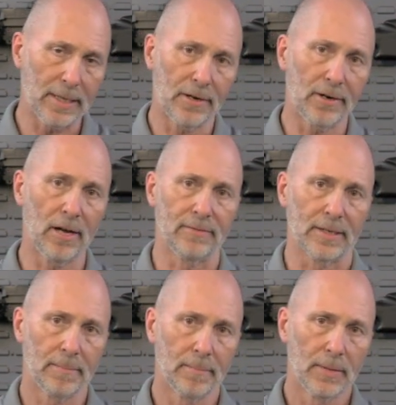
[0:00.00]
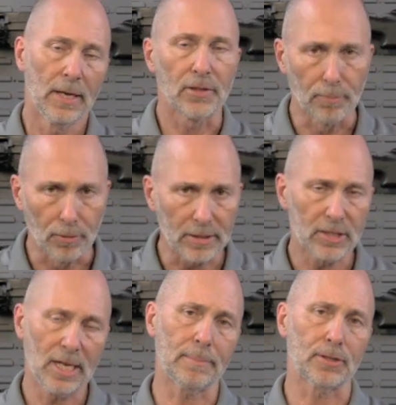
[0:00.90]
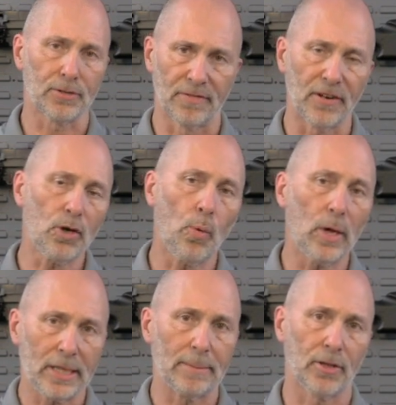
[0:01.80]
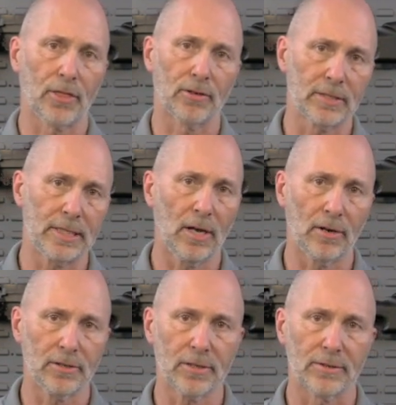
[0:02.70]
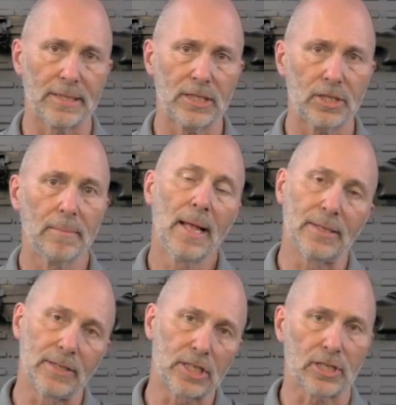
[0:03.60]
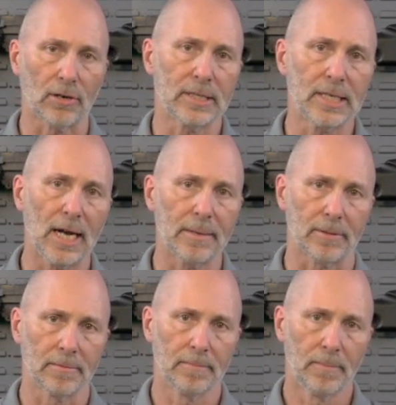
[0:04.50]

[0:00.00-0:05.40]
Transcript: in an oven. They bring the temperature very quickly up to 1300 degrees, and they start a timer.